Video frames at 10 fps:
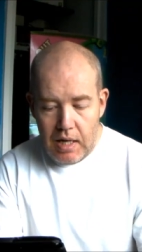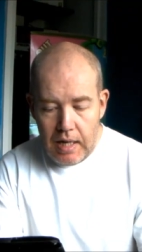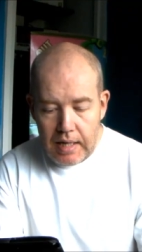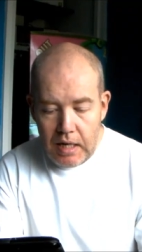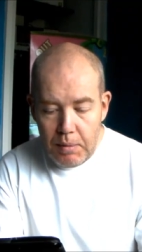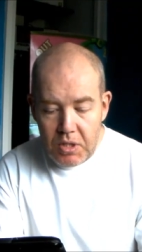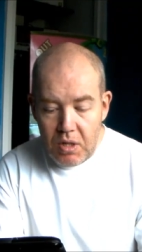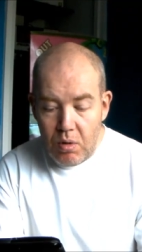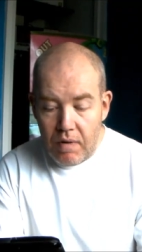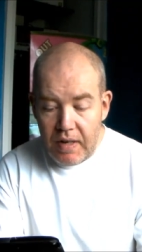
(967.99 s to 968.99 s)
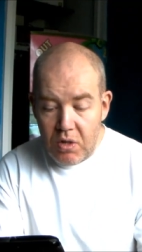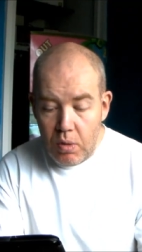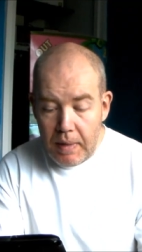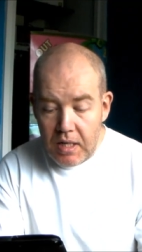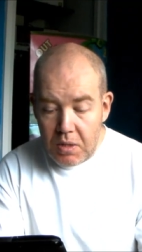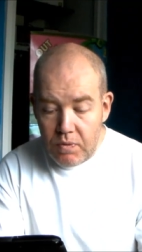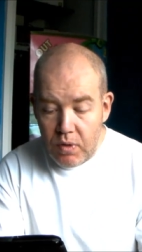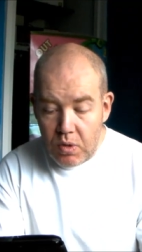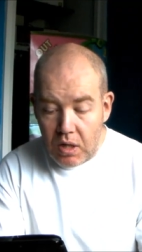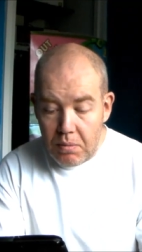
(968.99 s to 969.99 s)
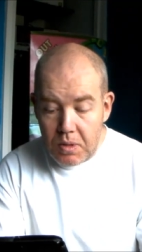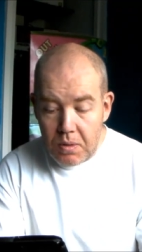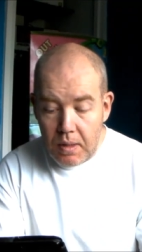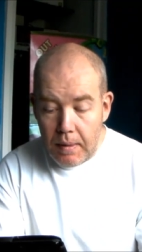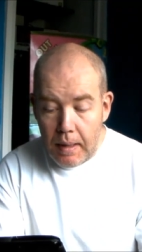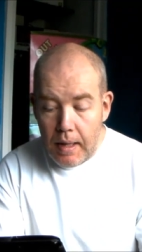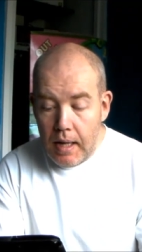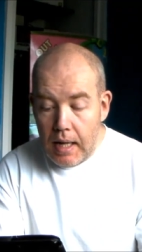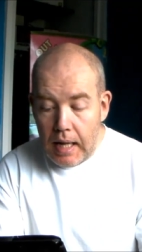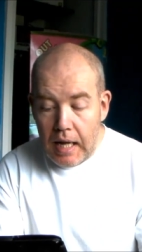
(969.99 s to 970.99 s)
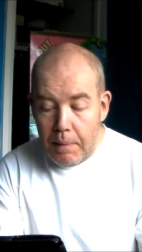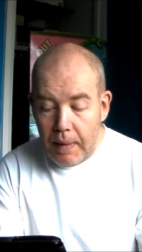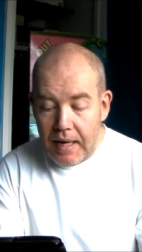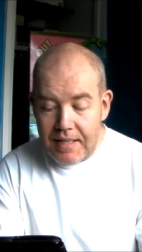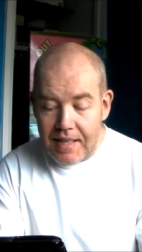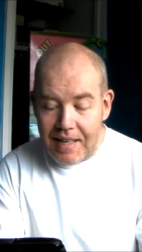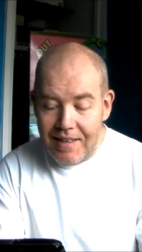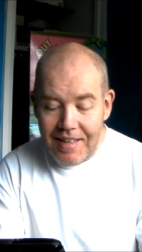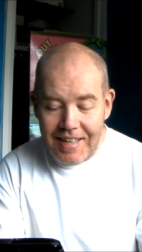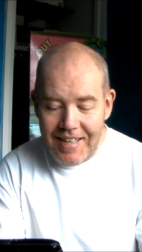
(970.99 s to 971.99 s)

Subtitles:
Okay, number 2. I've asked you about this a few times, but I'll ask again.